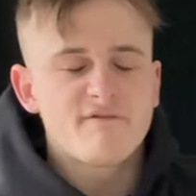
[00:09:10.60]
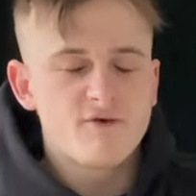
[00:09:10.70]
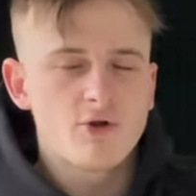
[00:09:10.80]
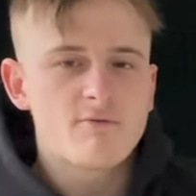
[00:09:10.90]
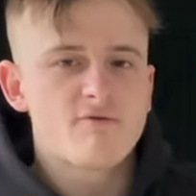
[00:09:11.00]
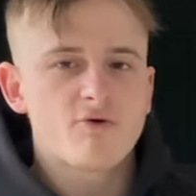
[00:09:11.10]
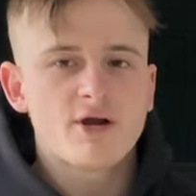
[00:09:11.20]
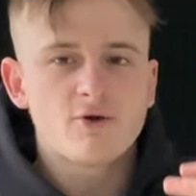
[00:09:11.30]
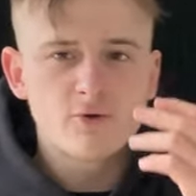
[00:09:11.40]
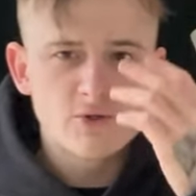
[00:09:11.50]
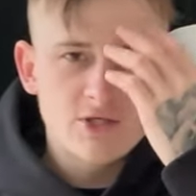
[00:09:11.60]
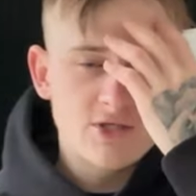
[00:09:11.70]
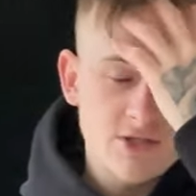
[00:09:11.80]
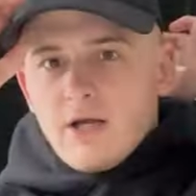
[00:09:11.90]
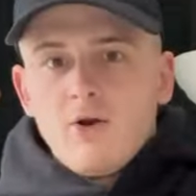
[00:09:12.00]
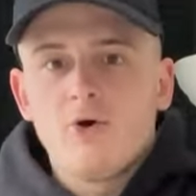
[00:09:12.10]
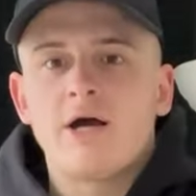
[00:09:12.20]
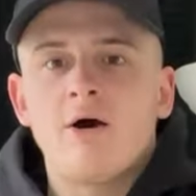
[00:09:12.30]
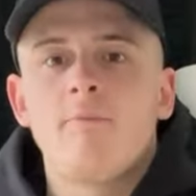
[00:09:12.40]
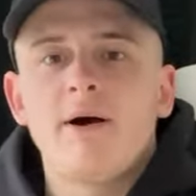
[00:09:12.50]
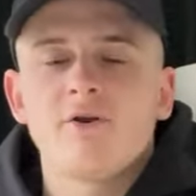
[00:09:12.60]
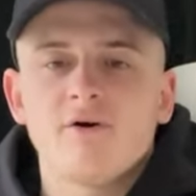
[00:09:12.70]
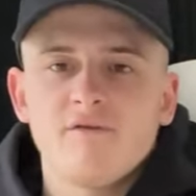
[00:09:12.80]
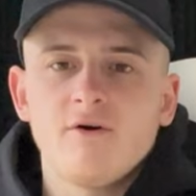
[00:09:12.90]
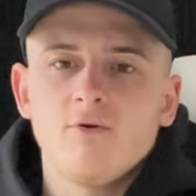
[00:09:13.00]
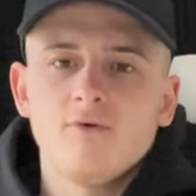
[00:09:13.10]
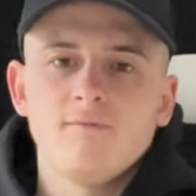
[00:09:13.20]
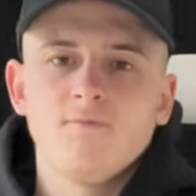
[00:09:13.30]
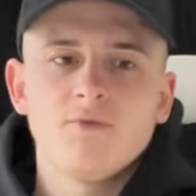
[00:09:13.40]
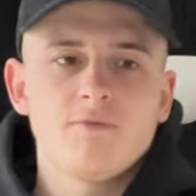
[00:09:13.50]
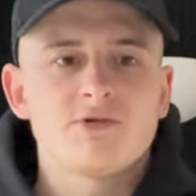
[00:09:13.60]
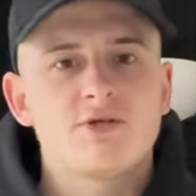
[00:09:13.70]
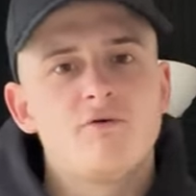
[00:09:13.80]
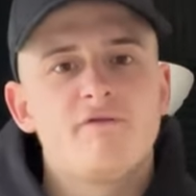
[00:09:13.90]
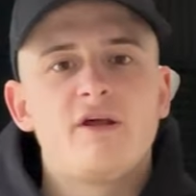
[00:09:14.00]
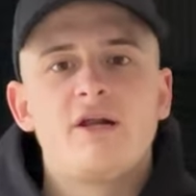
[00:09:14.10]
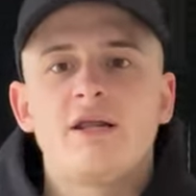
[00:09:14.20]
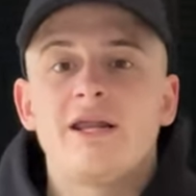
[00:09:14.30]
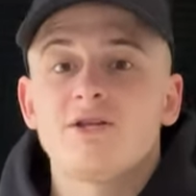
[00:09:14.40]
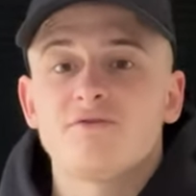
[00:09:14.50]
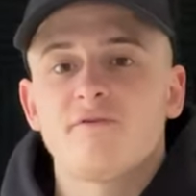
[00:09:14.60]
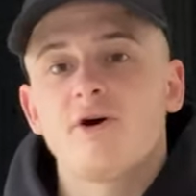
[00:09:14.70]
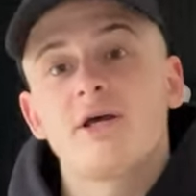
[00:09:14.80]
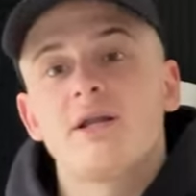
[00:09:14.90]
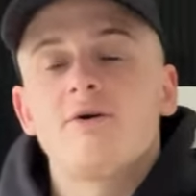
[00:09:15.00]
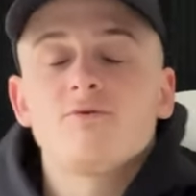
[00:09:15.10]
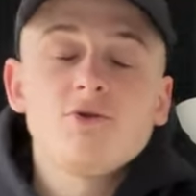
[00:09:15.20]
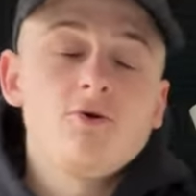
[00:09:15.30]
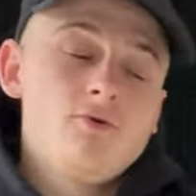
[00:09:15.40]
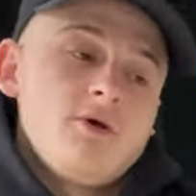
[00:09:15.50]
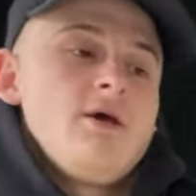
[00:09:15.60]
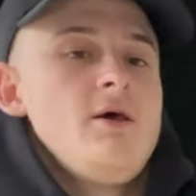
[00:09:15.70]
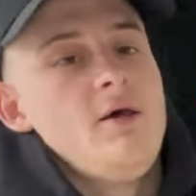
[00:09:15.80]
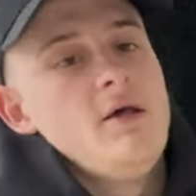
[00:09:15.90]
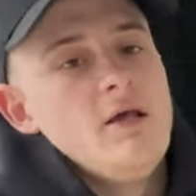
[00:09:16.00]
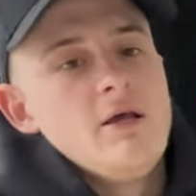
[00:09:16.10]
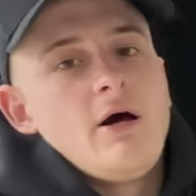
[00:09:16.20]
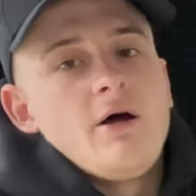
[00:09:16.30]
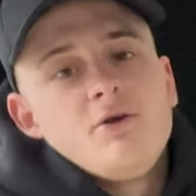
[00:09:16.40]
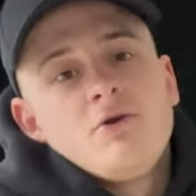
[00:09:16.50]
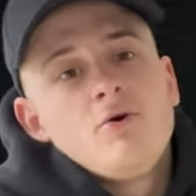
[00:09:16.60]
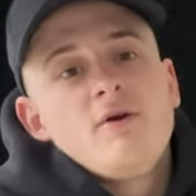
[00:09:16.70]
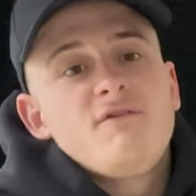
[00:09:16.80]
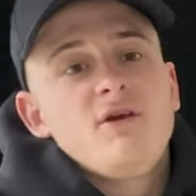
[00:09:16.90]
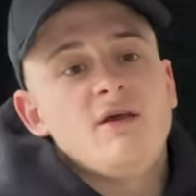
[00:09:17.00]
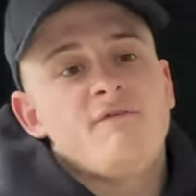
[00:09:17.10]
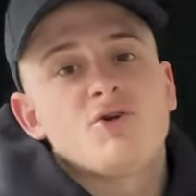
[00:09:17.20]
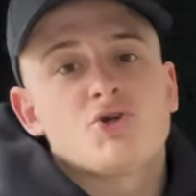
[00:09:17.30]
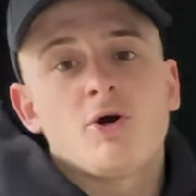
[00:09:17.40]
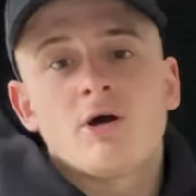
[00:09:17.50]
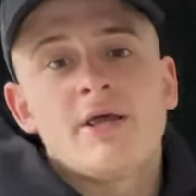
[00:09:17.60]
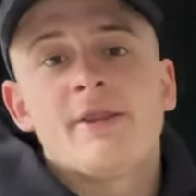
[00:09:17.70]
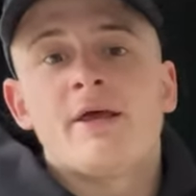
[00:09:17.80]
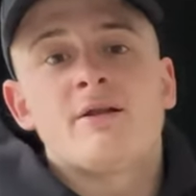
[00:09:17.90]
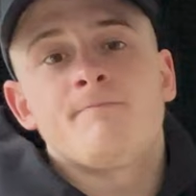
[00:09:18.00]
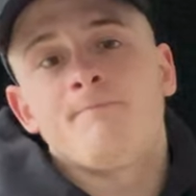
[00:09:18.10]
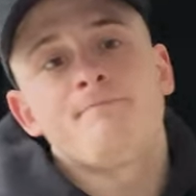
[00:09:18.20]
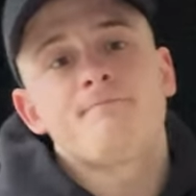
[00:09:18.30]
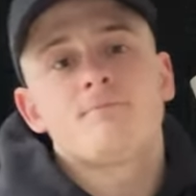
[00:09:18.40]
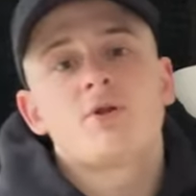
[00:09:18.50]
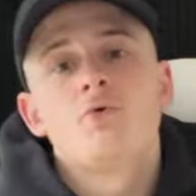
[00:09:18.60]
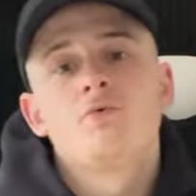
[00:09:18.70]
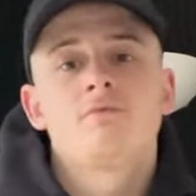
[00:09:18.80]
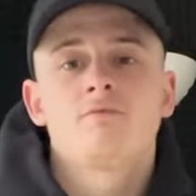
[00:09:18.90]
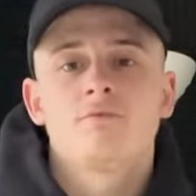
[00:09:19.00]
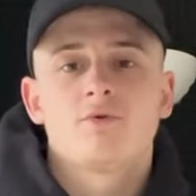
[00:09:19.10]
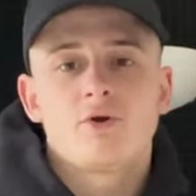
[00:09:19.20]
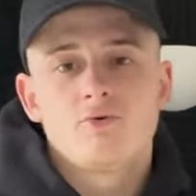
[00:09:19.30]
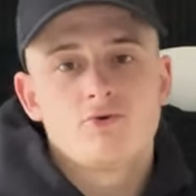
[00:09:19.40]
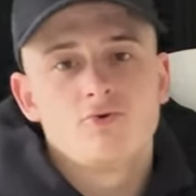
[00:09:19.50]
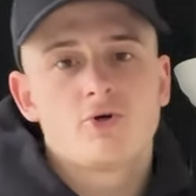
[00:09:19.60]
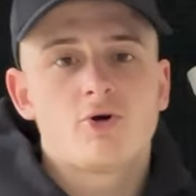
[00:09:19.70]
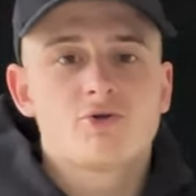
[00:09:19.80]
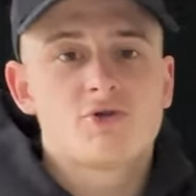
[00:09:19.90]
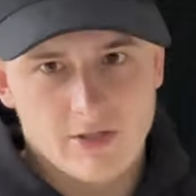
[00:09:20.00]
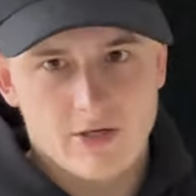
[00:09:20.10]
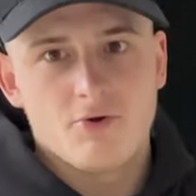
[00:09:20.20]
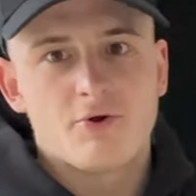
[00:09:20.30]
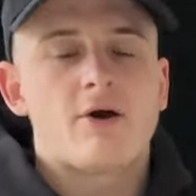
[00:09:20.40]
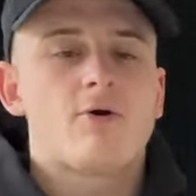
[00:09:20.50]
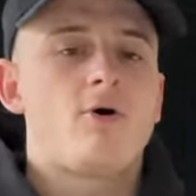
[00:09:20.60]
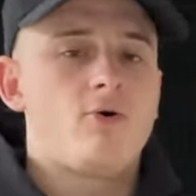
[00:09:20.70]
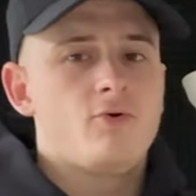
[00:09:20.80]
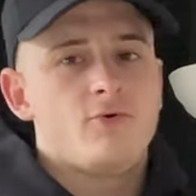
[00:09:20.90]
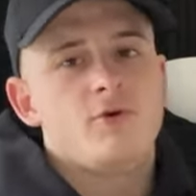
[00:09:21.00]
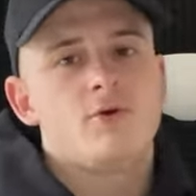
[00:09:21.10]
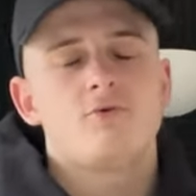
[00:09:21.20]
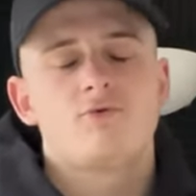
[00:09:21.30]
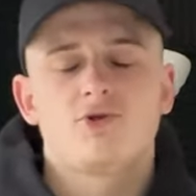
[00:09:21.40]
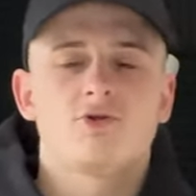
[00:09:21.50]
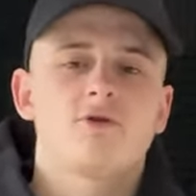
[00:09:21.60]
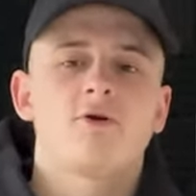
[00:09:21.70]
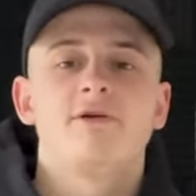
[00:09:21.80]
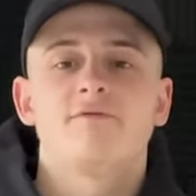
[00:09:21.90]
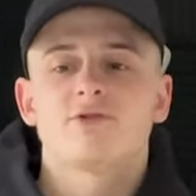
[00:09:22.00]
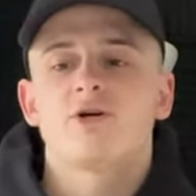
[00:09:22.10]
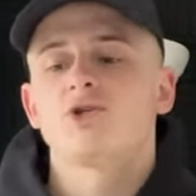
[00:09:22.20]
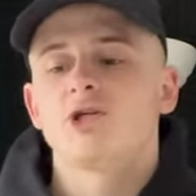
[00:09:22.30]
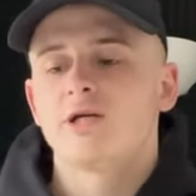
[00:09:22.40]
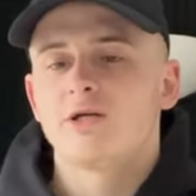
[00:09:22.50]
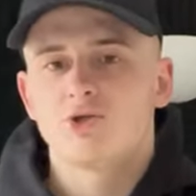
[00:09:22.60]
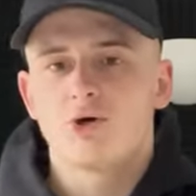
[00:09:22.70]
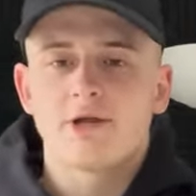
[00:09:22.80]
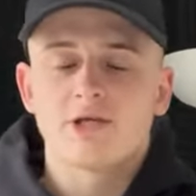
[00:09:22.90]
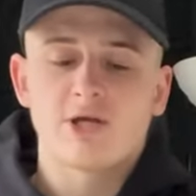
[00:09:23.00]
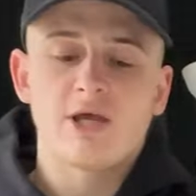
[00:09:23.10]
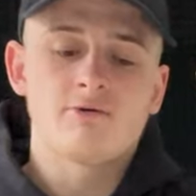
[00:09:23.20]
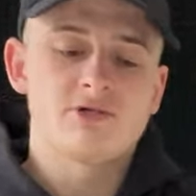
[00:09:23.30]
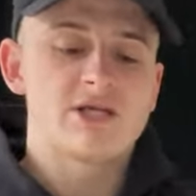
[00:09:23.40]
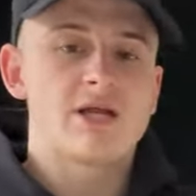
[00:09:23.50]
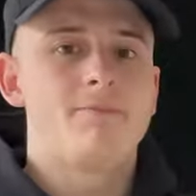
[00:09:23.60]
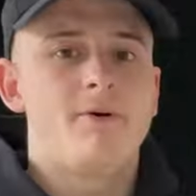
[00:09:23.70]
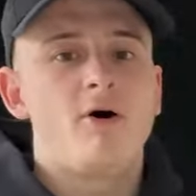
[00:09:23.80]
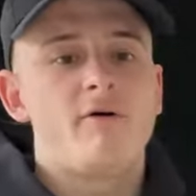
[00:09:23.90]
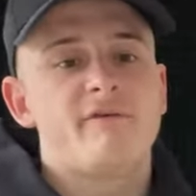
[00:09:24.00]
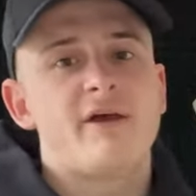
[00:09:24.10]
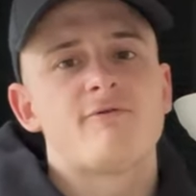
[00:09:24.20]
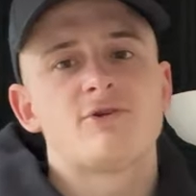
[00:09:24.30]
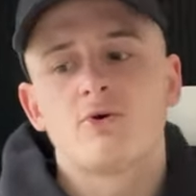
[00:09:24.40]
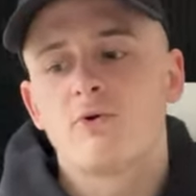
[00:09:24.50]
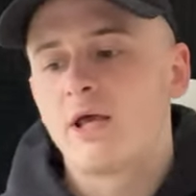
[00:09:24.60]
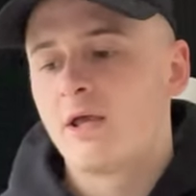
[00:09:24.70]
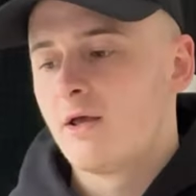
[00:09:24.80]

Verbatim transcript: a few double Grey Gooses, and look how bad I felt. I'm still feeling it, and it's Friday now. So I don't know, if you're struggling, then don't do drugs, including alcohol, you know, just don't even touch it. Try and get on a steady path every single day.